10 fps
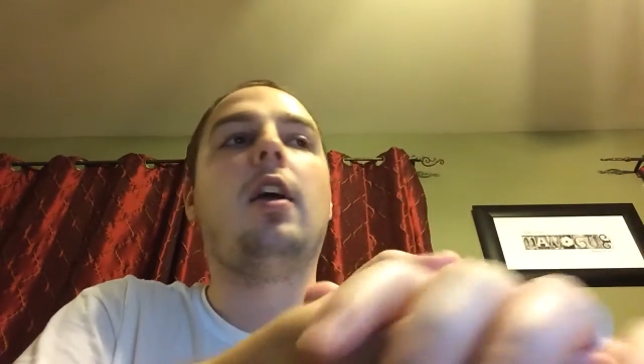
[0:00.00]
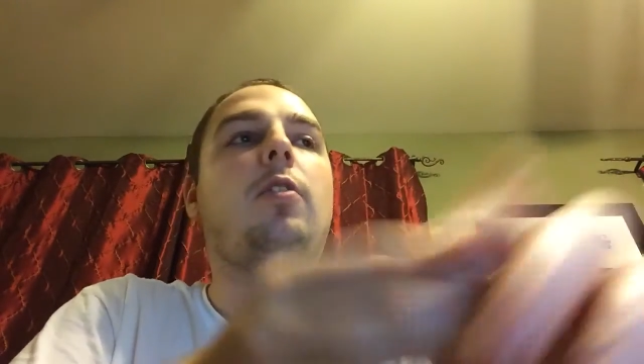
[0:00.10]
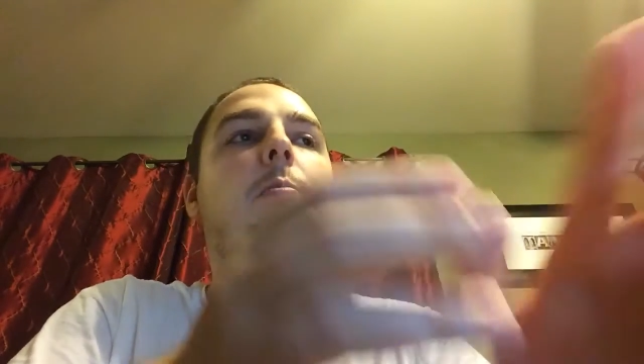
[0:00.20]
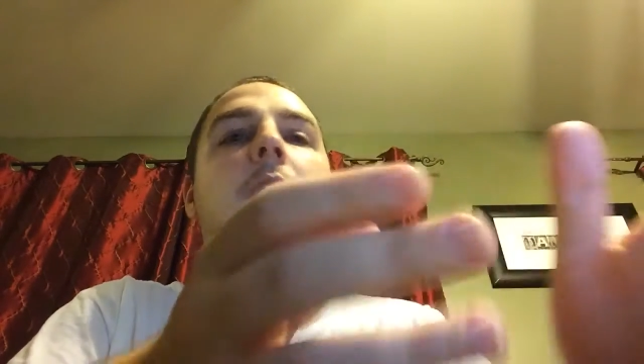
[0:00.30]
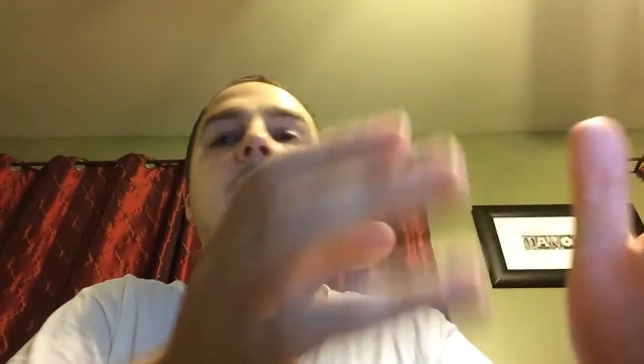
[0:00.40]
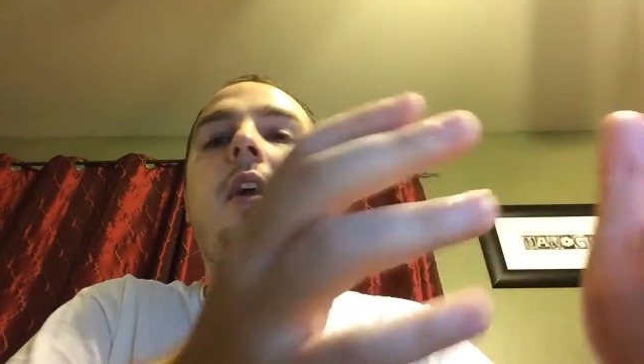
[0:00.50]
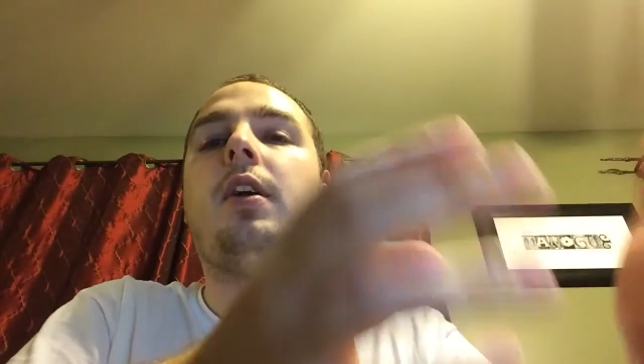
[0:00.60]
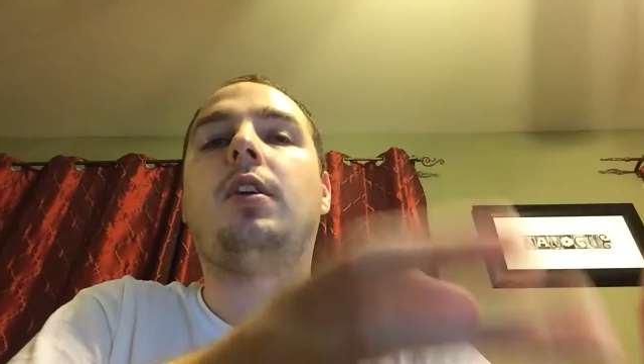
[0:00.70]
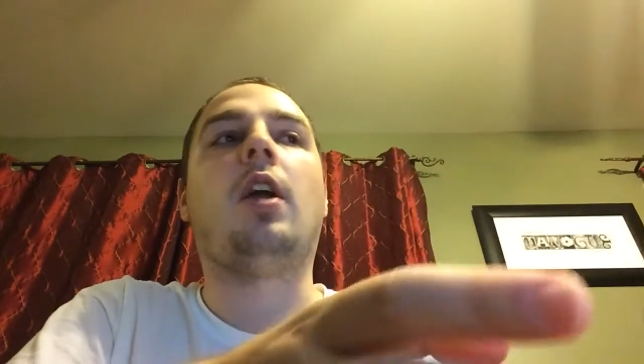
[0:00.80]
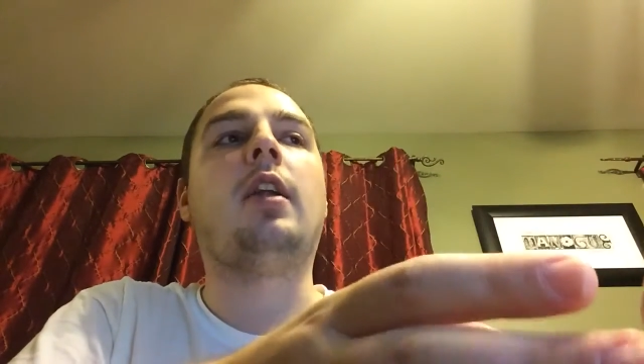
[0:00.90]
It's been
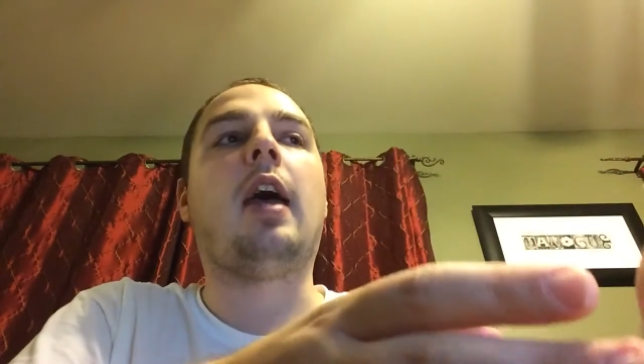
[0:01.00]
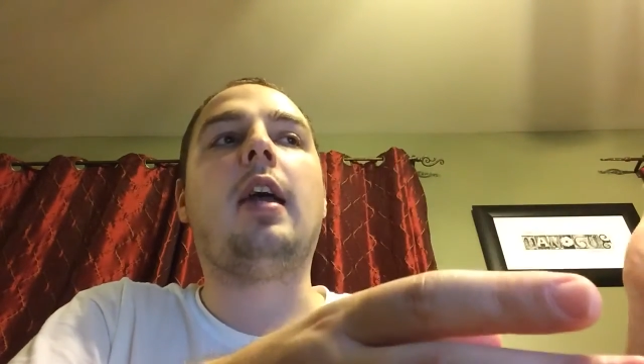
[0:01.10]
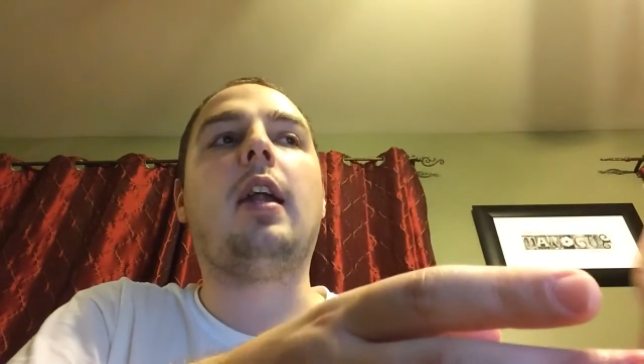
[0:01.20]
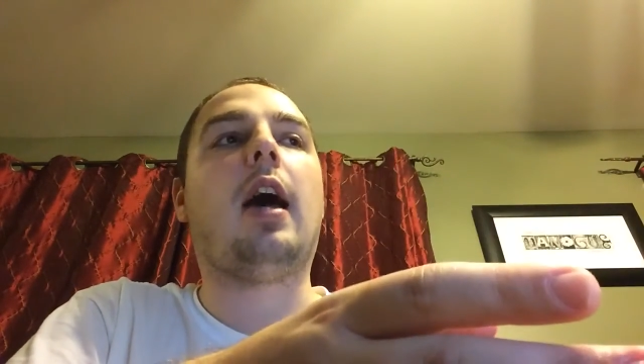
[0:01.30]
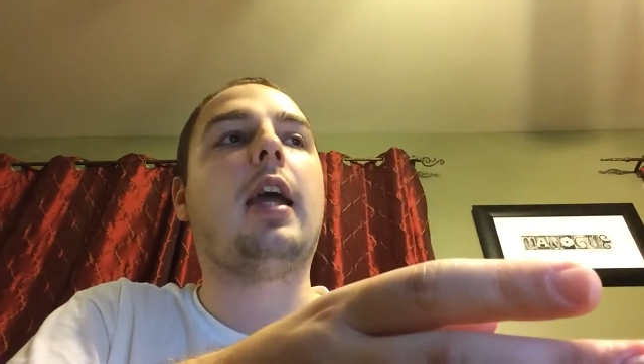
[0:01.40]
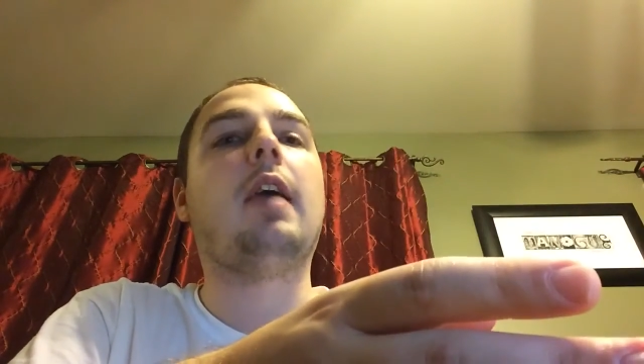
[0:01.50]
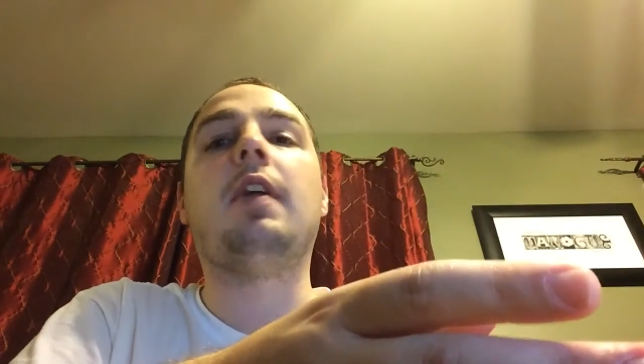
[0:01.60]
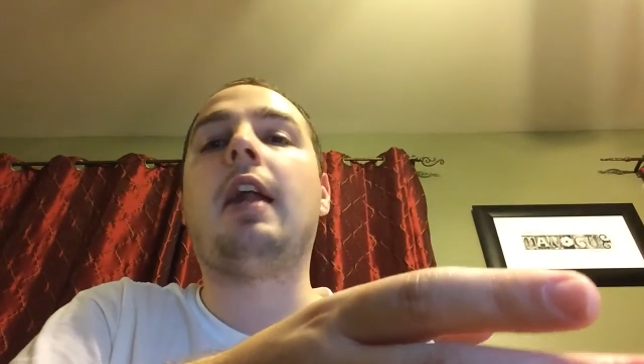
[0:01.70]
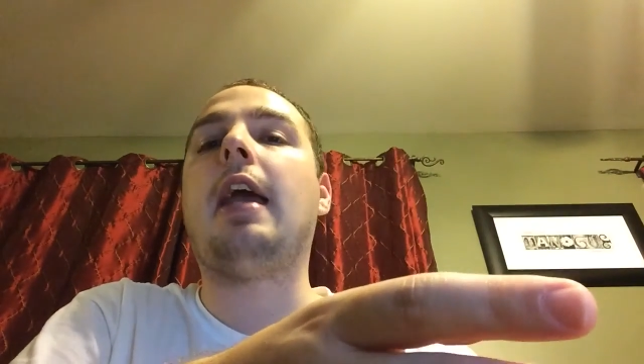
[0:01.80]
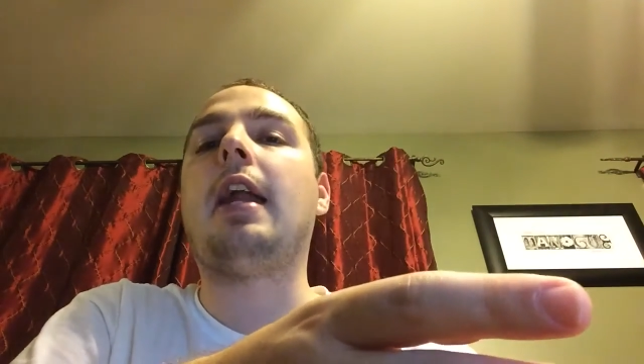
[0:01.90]
there, done that. I give
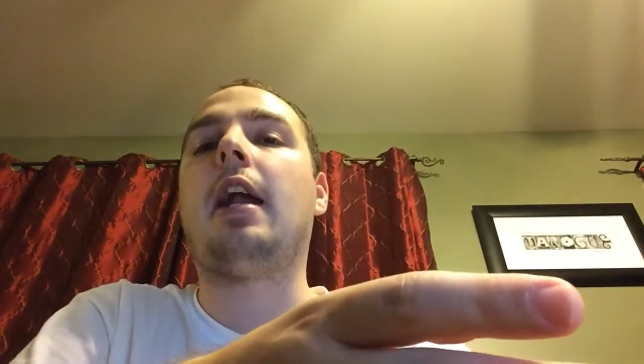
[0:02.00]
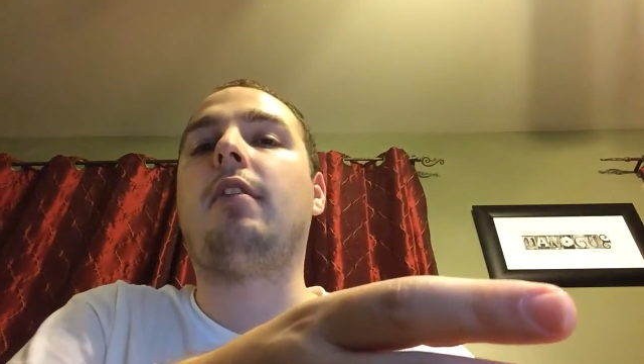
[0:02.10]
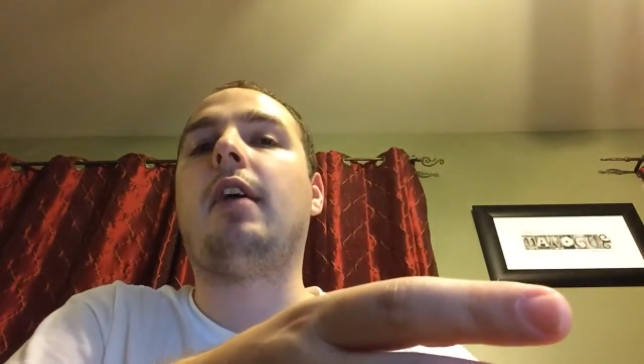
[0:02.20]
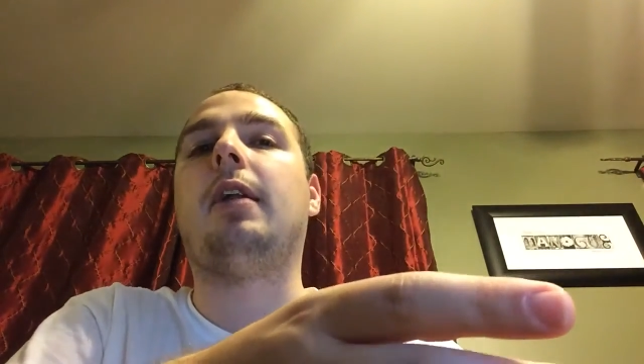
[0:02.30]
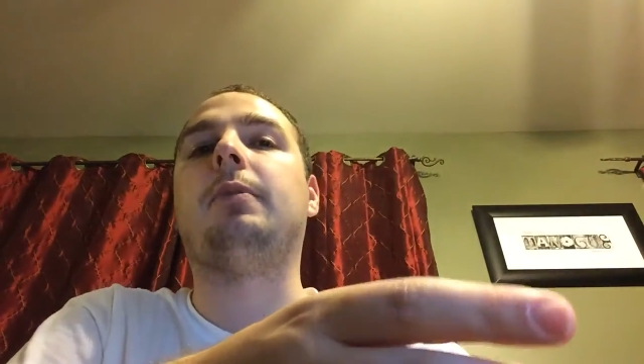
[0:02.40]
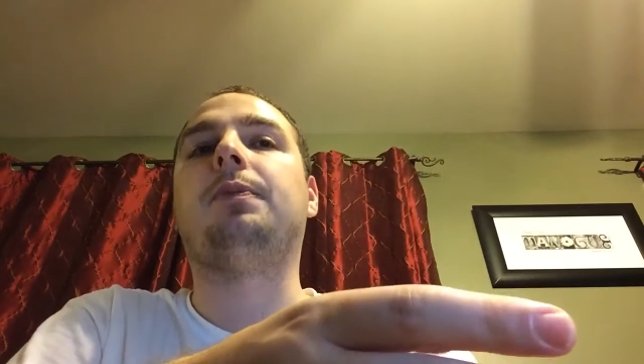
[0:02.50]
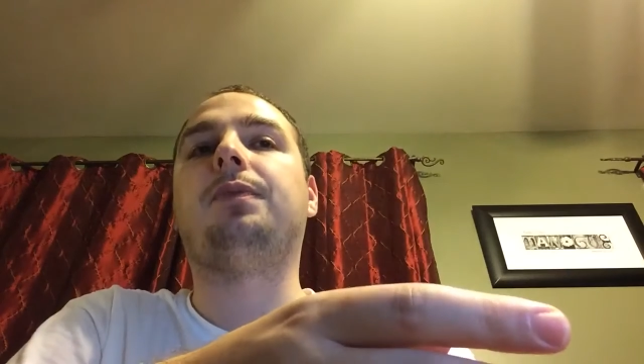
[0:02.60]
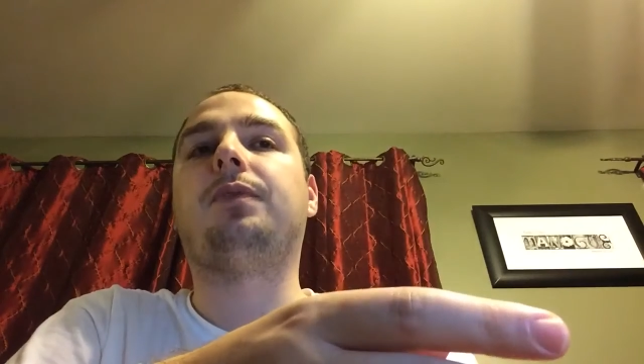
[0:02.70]
it an 8 out of 10.